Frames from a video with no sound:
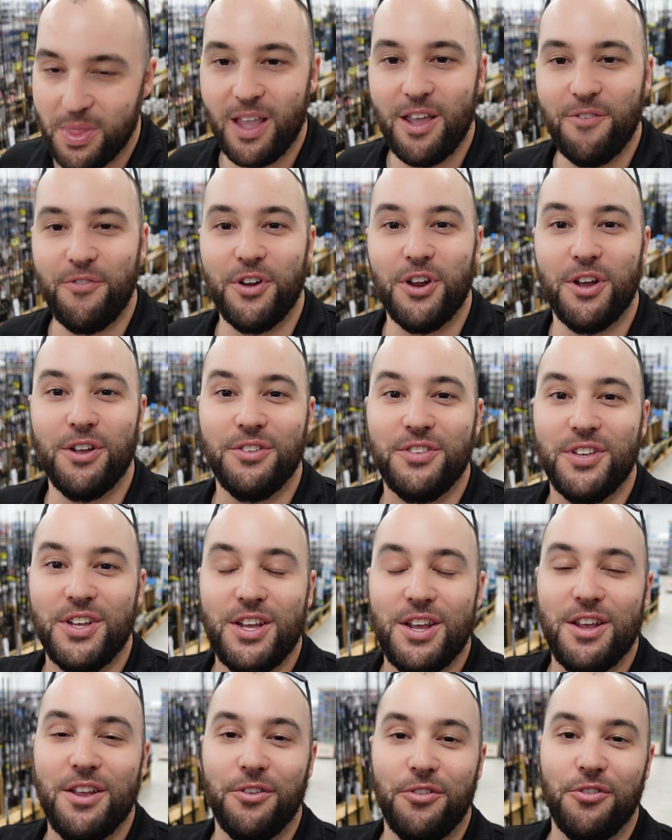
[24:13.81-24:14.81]
If I don't
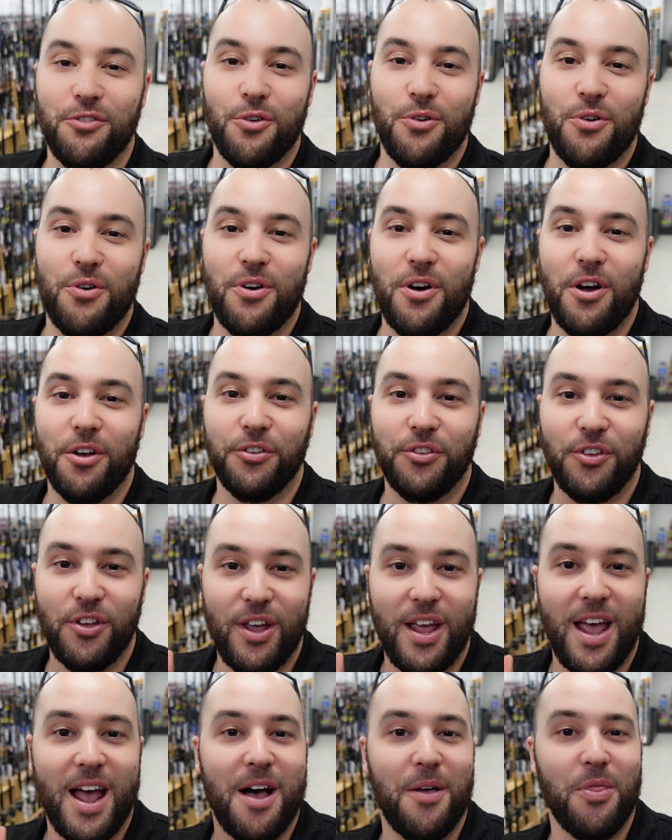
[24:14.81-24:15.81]
see you in store, I'll
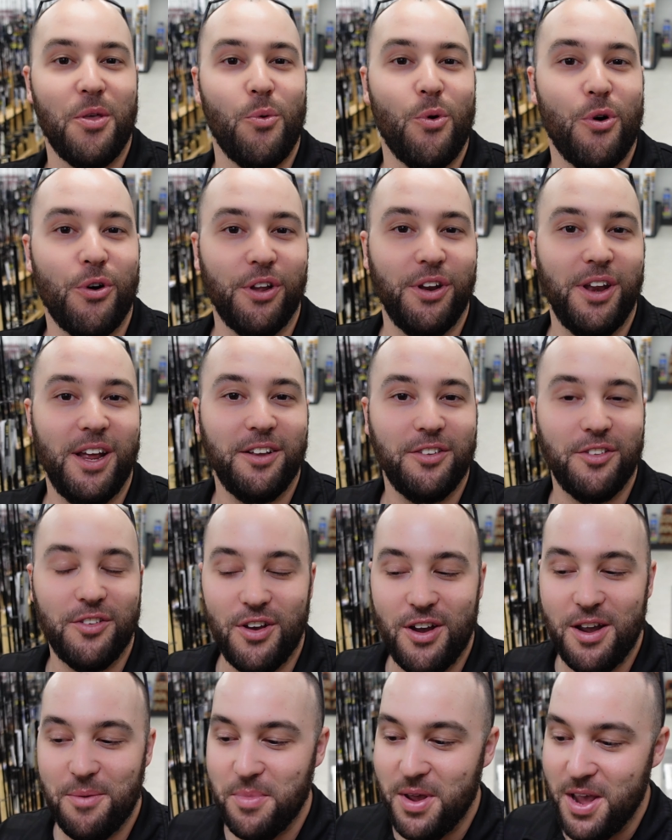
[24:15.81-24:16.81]
see you out on the water next
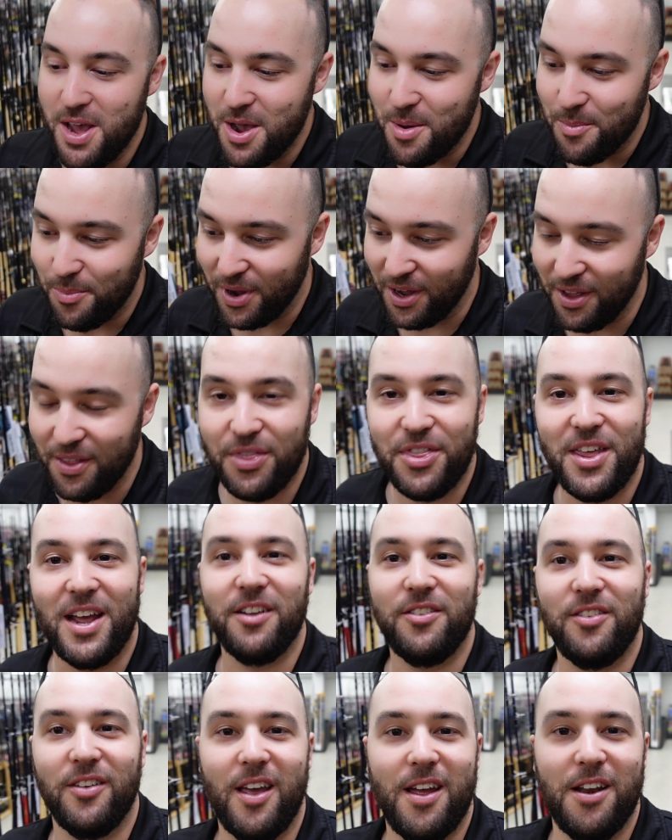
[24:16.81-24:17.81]
time. But
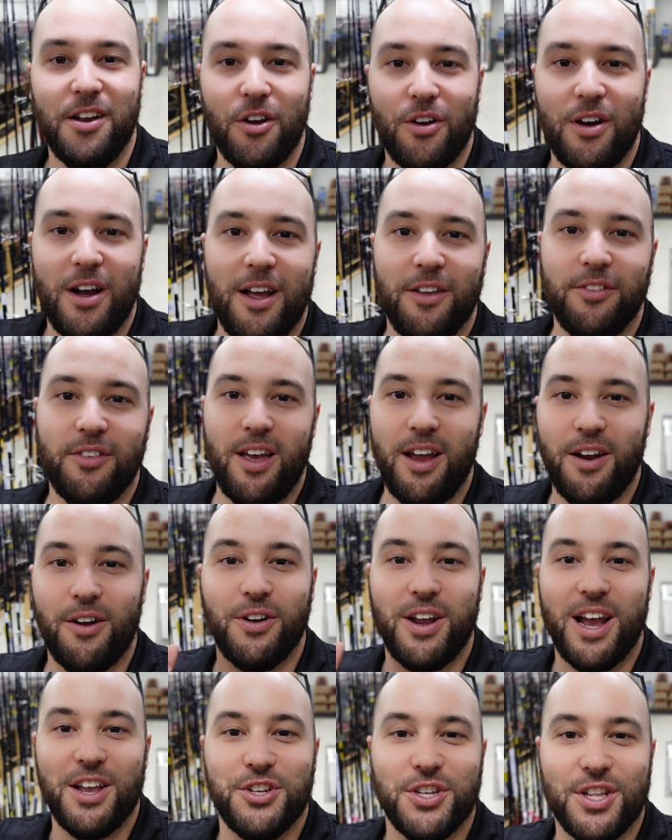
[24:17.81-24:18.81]
thanks again, guys, and I'll
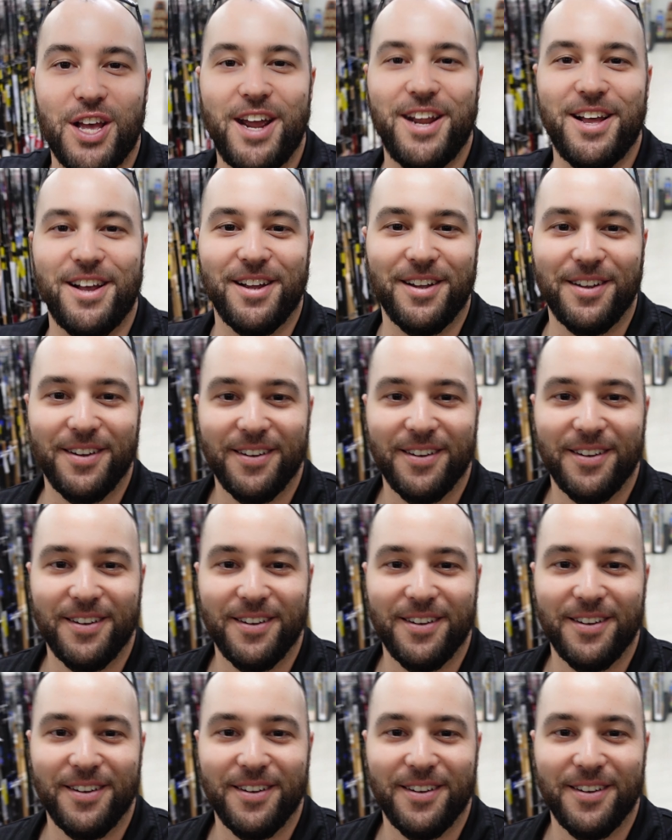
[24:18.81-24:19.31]
catch you later.